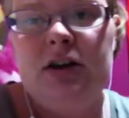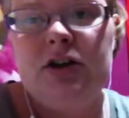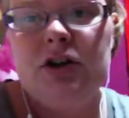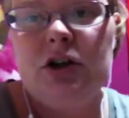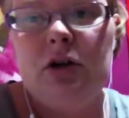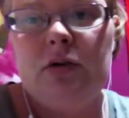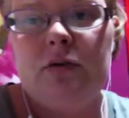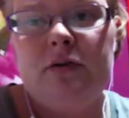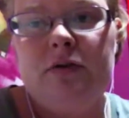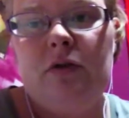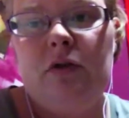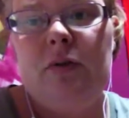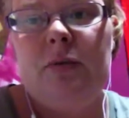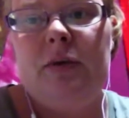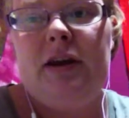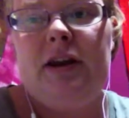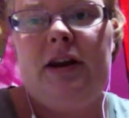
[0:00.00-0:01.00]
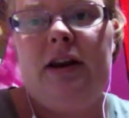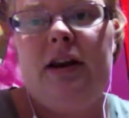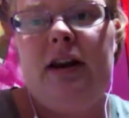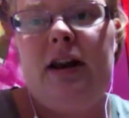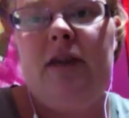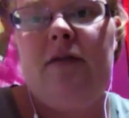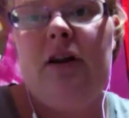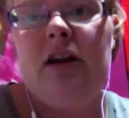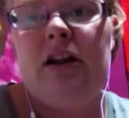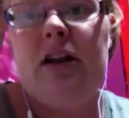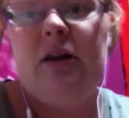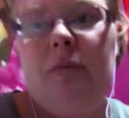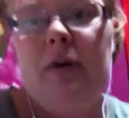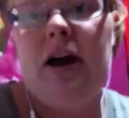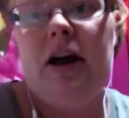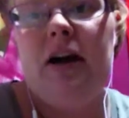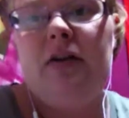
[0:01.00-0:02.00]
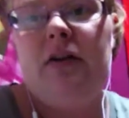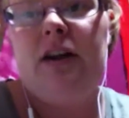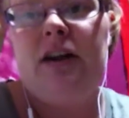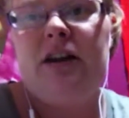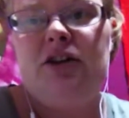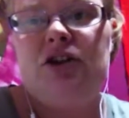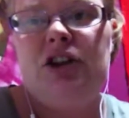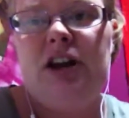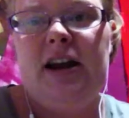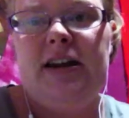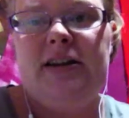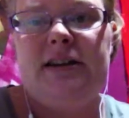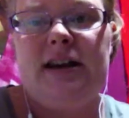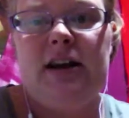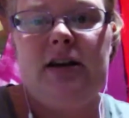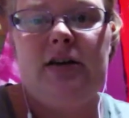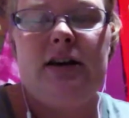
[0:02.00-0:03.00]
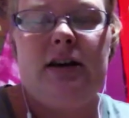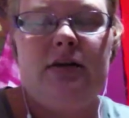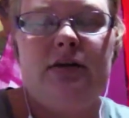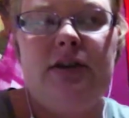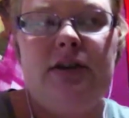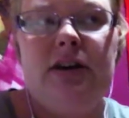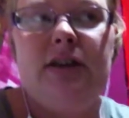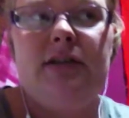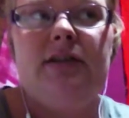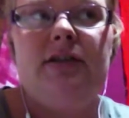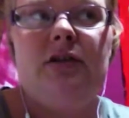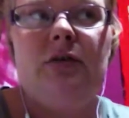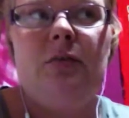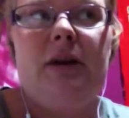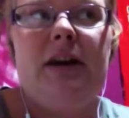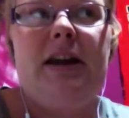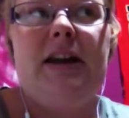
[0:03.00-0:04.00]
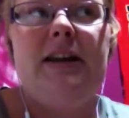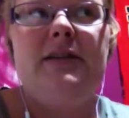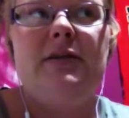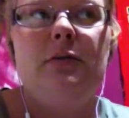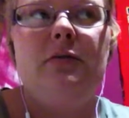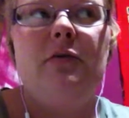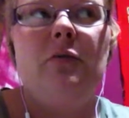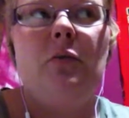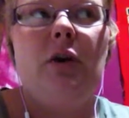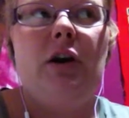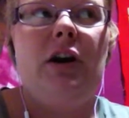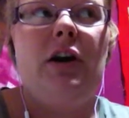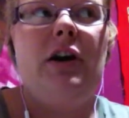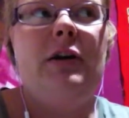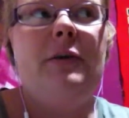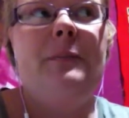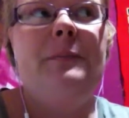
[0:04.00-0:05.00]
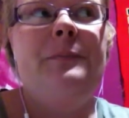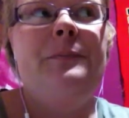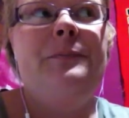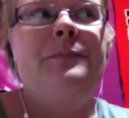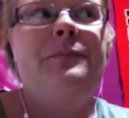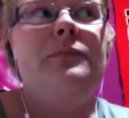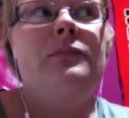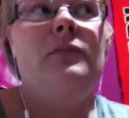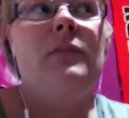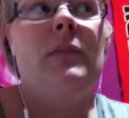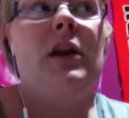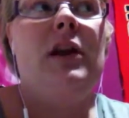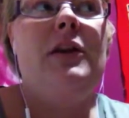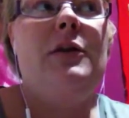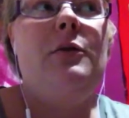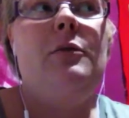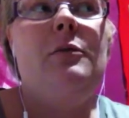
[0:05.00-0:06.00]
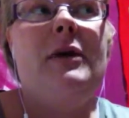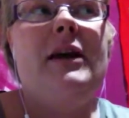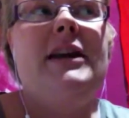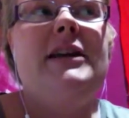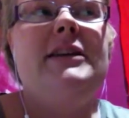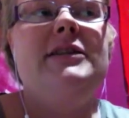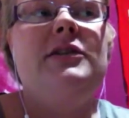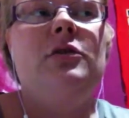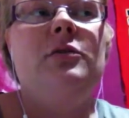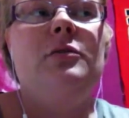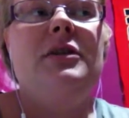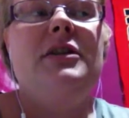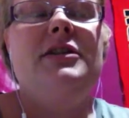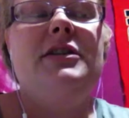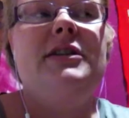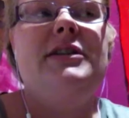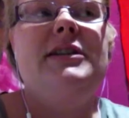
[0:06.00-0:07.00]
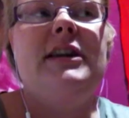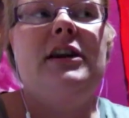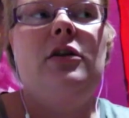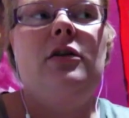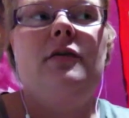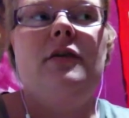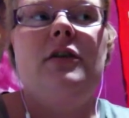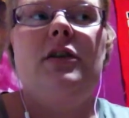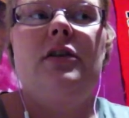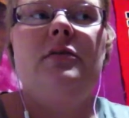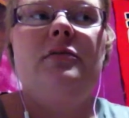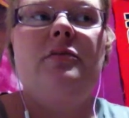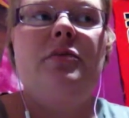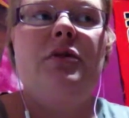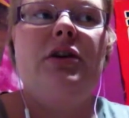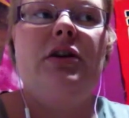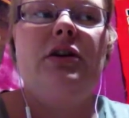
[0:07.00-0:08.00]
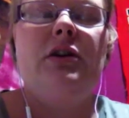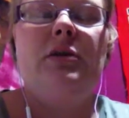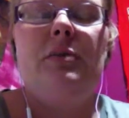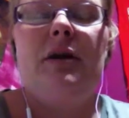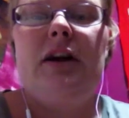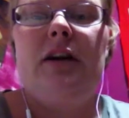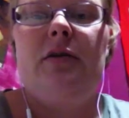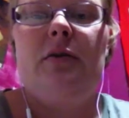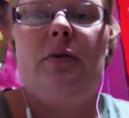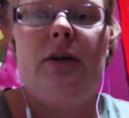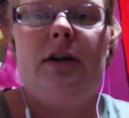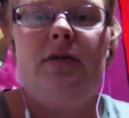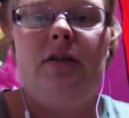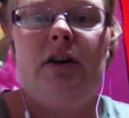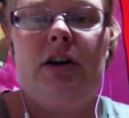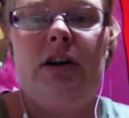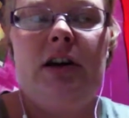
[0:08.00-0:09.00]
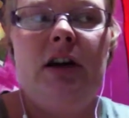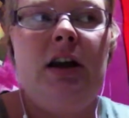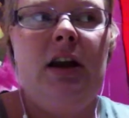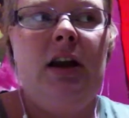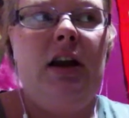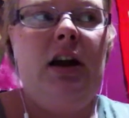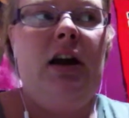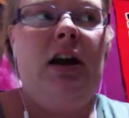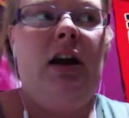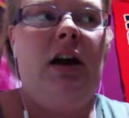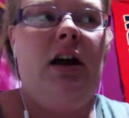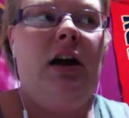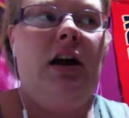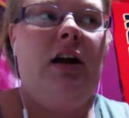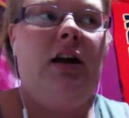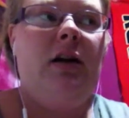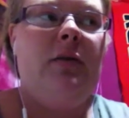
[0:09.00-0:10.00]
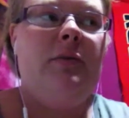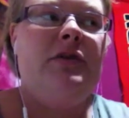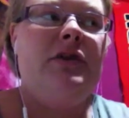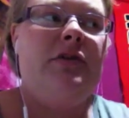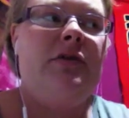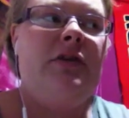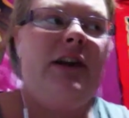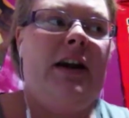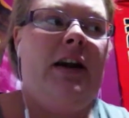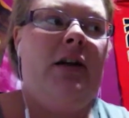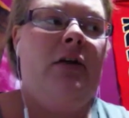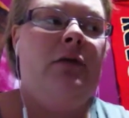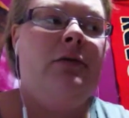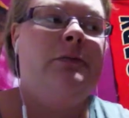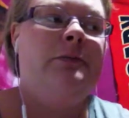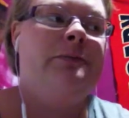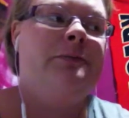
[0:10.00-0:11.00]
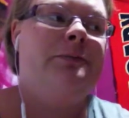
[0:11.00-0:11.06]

took over for me, gave Allie a bath, and she has Allie downstairs until Mike gets home from work. And then when Mike gets home, he's going to take over, put her to bed, whatever. So for now,